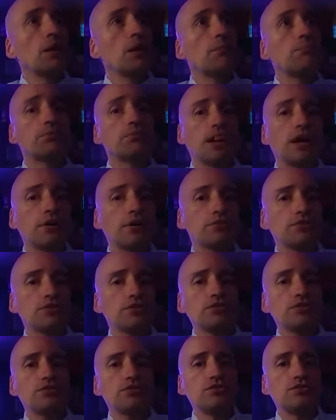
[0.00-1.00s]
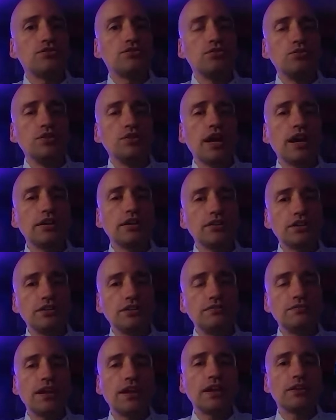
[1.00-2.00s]
Browsers do not
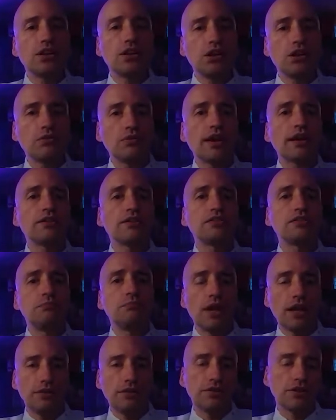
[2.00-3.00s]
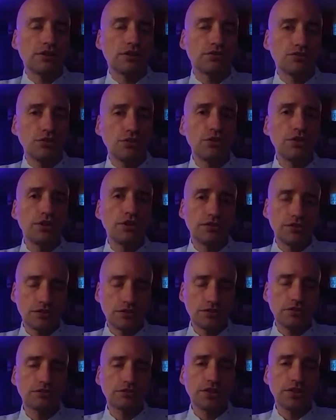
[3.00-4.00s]
convey the correct semantics to the
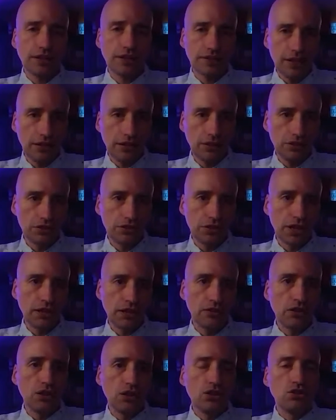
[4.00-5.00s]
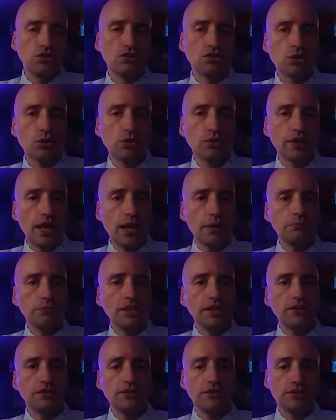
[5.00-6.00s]
assistive technology. So that
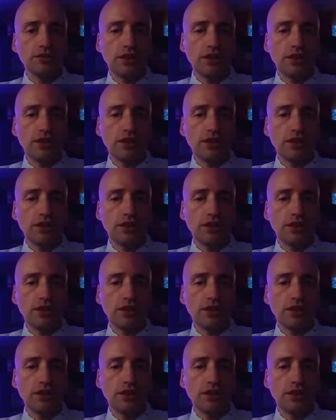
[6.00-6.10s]
means